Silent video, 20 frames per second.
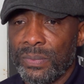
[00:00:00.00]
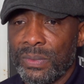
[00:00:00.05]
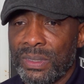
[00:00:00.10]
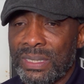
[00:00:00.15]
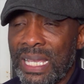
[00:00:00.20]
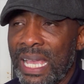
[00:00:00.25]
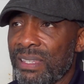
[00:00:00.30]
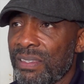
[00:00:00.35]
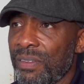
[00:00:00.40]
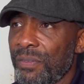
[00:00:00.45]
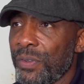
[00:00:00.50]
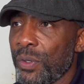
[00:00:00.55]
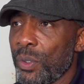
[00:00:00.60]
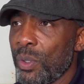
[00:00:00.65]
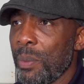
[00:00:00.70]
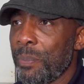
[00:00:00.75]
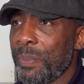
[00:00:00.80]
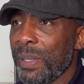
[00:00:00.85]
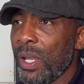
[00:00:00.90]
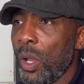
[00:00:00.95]
Tyson
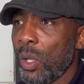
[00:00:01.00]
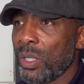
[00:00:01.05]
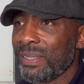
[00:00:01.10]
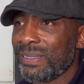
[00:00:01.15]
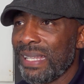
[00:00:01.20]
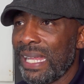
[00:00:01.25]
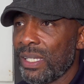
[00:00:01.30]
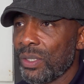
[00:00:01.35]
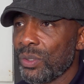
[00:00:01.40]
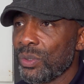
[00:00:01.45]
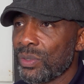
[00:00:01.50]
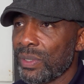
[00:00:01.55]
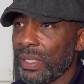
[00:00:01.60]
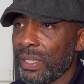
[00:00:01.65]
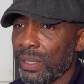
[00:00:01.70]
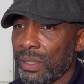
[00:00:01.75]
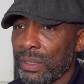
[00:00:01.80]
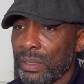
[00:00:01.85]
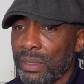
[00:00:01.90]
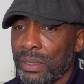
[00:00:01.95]
Fury beat Alexander
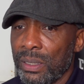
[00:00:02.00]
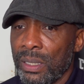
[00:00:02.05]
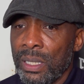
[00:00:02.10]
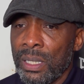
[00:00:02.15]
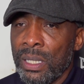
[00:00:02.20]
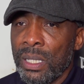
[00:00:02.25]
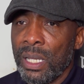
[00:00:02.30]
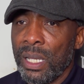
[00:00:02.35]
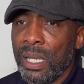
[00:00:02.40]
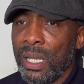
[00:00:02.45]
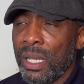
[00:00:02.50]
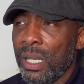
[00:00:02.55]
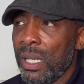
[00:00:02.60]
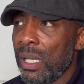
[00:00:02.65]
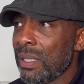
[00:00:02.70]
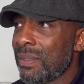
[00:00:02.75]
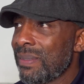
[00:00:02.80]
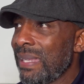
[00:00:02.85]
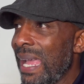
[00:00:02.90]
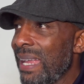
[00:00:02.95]

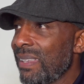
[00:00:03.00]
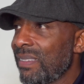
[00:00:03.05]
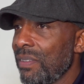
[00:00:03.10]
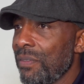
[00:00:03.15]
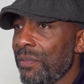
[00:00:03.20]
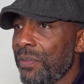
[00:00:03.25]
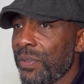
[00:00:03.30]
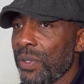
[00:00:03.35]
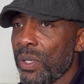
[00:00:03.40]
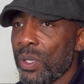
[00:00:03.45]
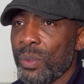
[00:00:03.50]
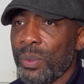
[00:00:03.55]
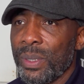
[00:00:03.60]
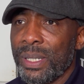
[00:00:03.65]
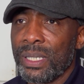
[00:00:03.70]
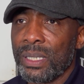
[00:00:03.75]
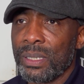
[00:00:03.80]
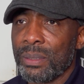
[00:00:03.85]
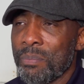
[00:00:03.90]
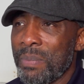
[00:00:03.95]
Usyk. Tyson
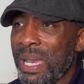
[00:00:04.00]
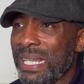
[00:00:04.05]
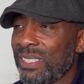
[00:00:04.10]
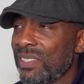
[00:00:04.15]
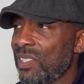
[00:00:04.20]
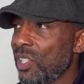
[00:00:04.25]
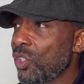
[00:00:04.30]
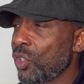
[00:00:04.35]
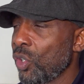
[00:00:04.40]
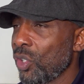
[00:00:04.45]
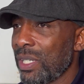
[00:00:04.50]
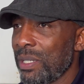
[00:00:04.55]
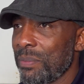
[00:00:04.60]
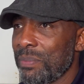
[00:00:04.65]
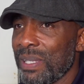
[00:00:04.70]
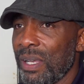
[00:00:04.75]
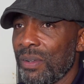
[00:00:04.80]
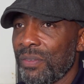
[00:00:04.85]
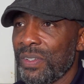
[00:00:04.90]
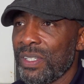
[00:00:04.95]
Fury managed to talk
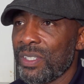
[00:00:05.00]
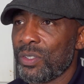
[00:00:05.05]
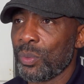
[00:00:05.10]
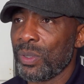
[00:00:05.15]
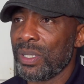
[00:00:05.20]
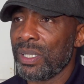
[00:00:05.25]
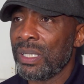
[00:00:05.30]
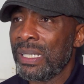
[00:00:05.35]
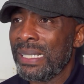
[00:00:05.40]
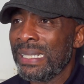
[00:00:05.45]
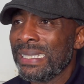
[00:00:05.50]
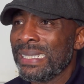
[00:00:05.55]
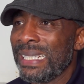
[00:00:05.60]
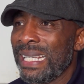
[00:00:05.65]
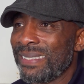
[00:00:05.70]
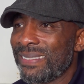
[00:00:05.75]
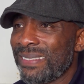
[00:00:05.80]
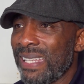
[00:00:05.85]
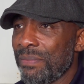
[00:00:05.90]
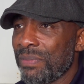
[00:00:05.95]
himself into a
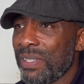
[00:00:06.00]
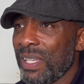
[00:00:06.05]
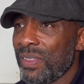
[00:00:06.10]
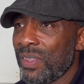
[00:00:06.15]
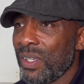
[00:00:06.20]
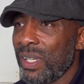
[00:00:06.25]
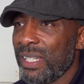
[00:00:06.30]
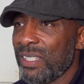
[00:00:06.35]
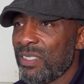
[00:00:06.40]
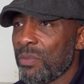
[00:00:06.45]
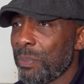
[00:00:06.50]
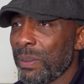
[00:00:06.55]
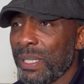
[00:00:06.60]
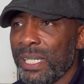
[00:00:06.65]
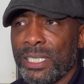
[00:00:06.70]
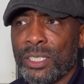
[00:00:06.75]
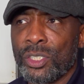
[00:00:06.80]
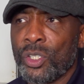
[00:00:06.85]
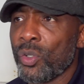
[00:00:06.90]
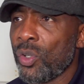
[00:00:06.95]
70-30
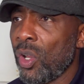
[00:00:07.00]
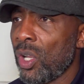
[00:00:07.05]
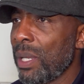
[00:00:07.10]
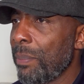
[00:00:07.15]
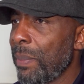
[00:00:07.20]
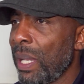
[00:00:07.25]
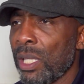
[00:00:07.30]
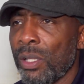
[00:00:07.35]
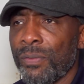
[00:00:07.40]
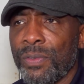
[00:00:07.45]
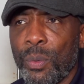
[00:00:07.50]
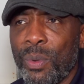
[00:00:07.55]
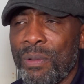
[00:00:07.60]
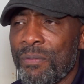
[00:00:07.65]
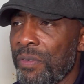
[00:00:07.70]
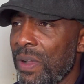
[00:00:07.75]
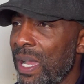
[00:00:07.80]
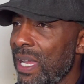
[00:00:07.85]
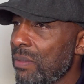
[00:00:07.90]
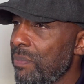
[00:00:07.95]
split. Good on him. I love it when
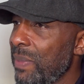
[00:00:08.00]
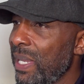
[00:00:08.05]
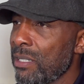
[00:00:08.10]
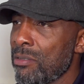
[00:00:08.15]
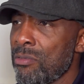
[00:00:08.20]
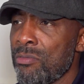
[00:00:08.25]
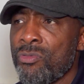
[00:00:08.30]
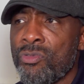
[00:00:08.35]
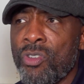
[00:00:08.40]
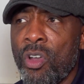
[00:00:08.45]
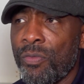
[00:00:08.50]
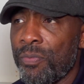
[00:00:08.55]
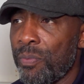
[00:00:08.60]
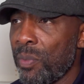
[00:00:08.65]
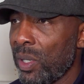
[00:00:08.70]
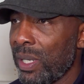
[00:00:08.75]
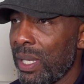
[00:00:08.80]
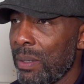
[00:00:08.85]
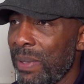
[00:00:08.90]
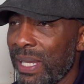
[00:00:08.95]
fighters make enough
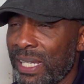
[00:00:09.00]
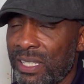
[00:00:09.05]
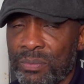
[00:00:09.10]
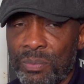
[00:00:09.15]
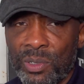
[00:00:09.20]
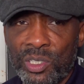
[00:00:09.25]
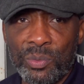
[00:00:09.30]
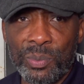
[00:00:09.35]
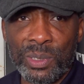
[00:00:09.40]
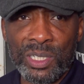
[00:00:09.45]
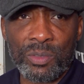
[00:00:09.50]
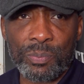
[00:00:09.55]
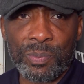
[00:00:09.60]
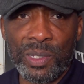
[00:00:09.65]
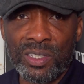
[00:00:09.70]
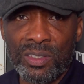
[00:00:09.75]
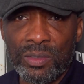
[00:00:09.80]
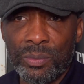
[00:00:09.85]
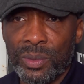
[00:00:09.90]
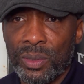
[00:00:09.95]
money, make as much money as
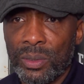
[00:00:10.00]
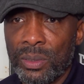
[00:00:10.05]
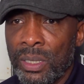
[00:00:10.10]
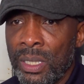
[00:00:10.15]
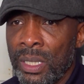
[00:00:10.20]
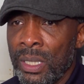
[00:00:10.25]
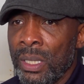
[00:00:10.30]
possible.